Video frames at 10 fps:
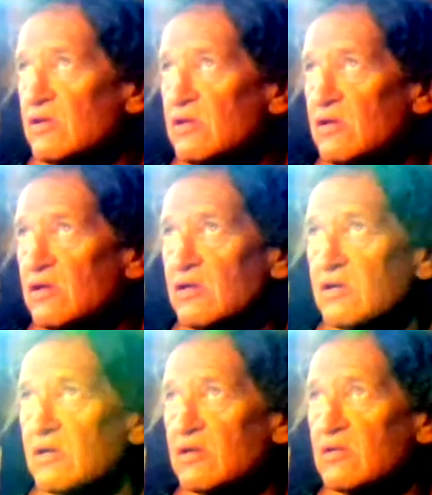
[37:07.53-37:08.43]
with
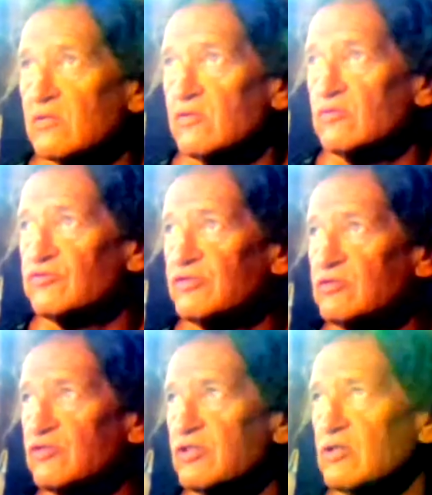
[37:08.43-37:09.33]
you're still
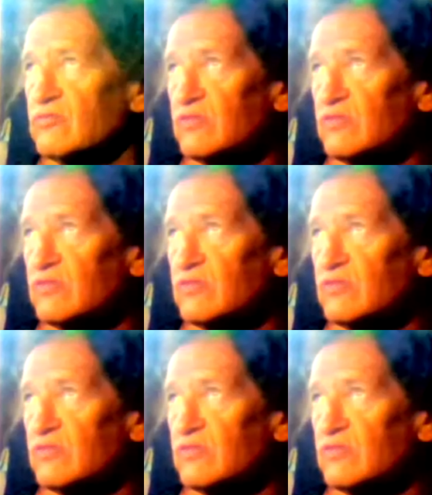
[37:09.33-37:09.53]
children.